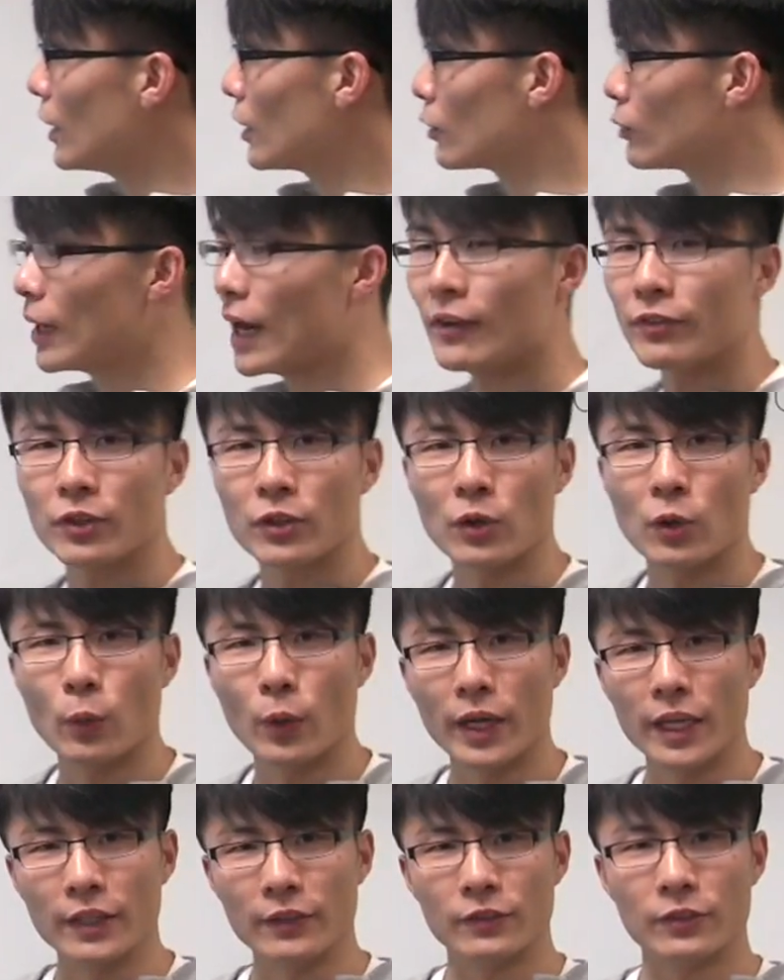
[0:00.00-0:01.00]
graphical
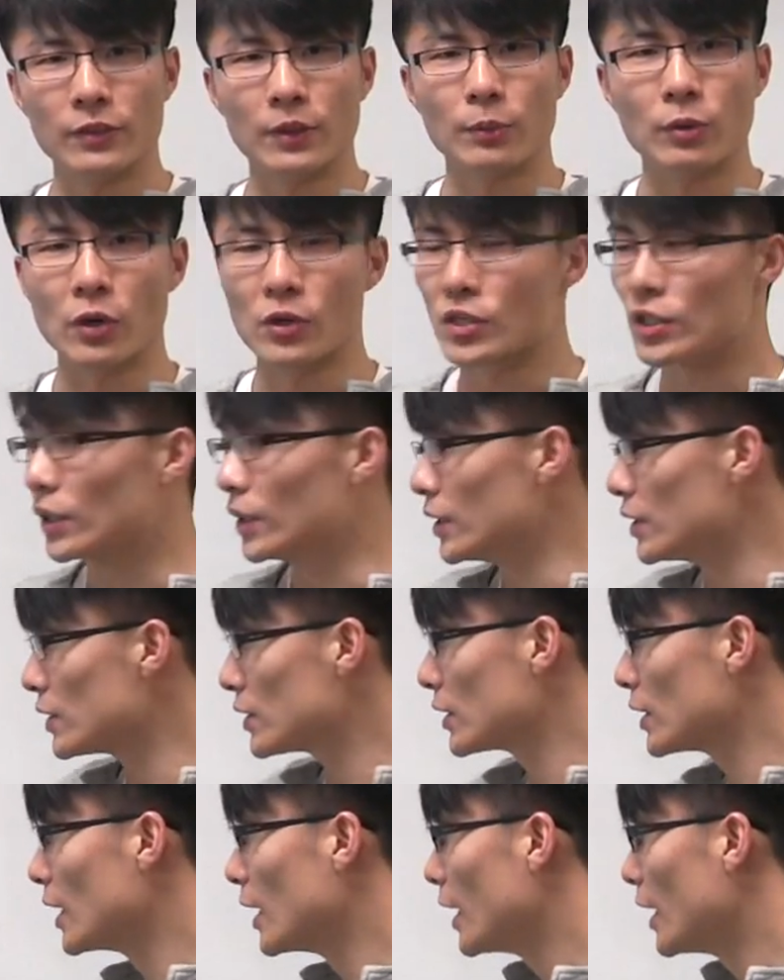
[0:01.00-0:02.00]
way of approaching
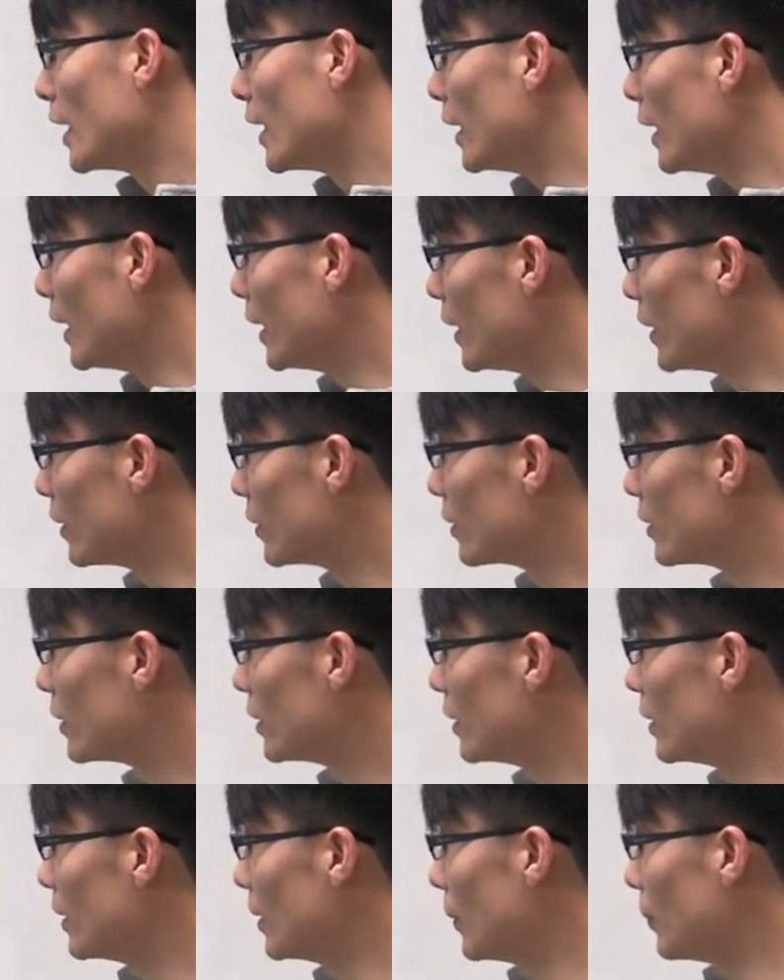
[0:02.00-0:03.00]
this. And
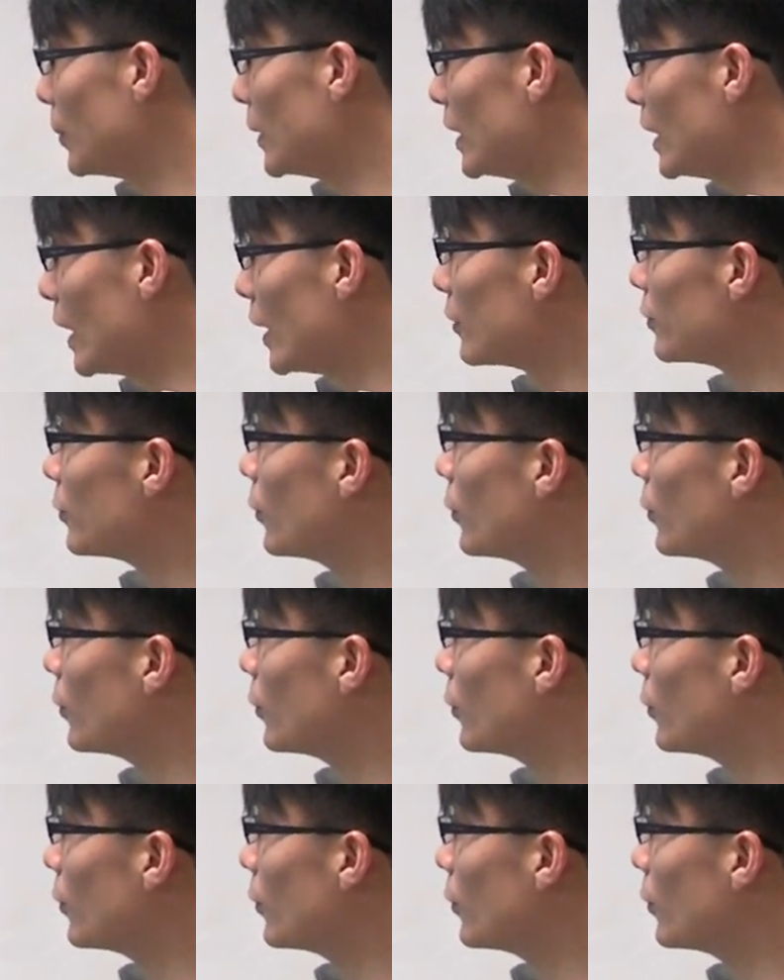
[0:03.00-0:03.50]
the PDF